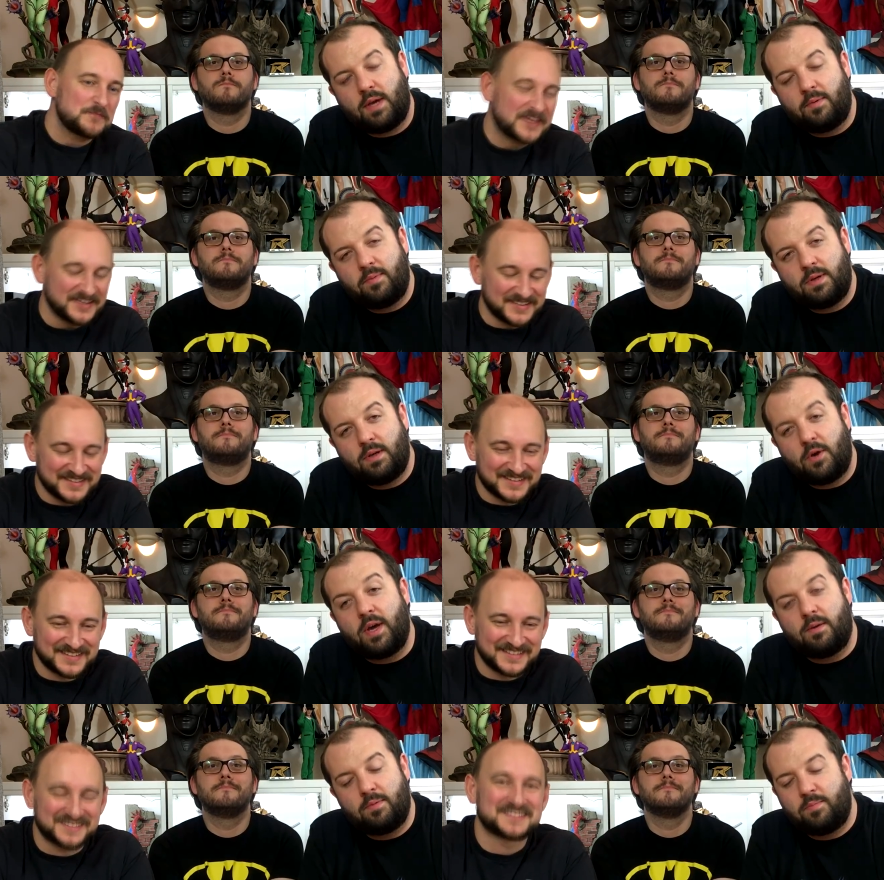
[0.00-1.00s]
Speaker 1: Yeah. Oh
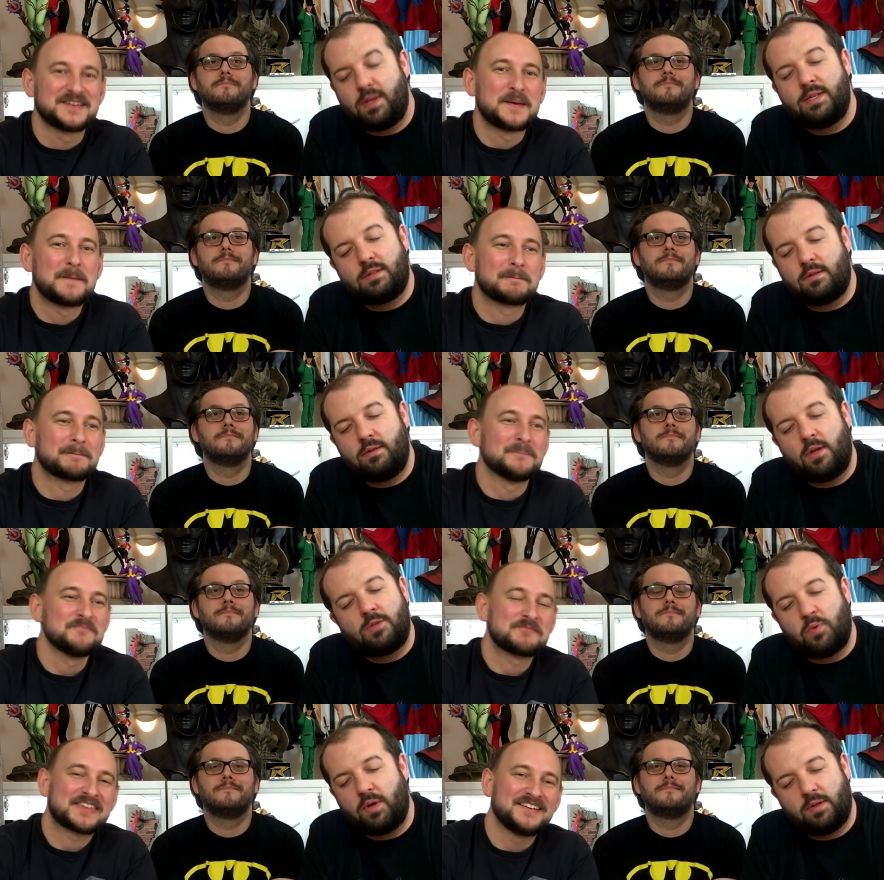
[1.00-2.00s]
yeah, but please,
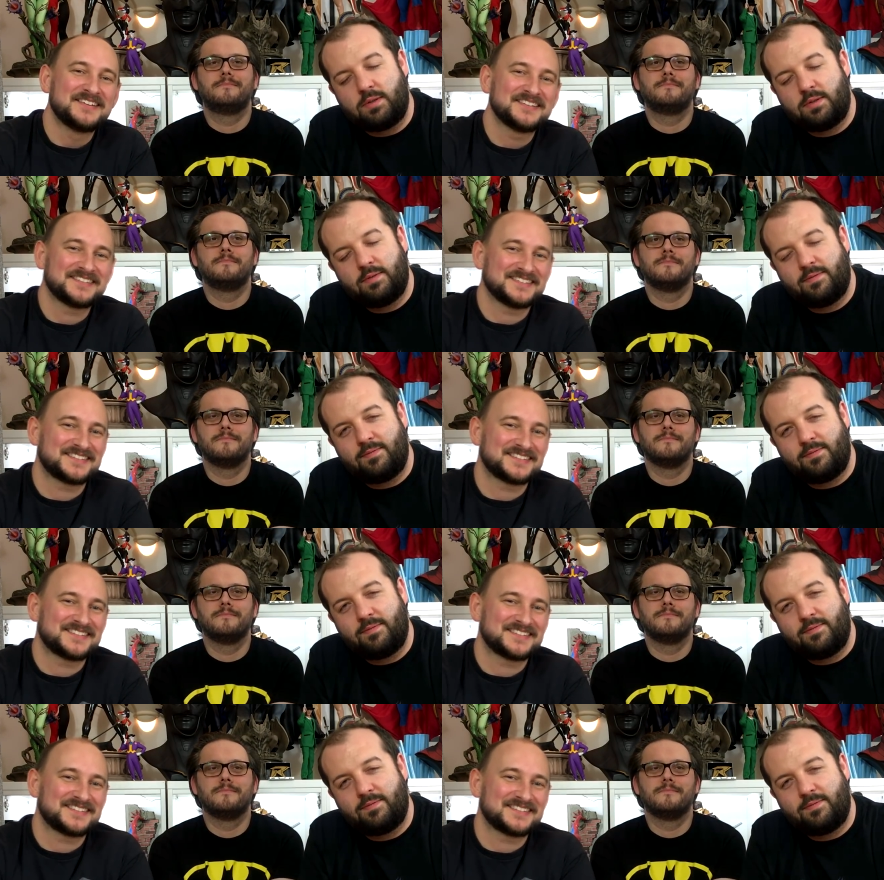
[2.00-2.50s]
no spoilers.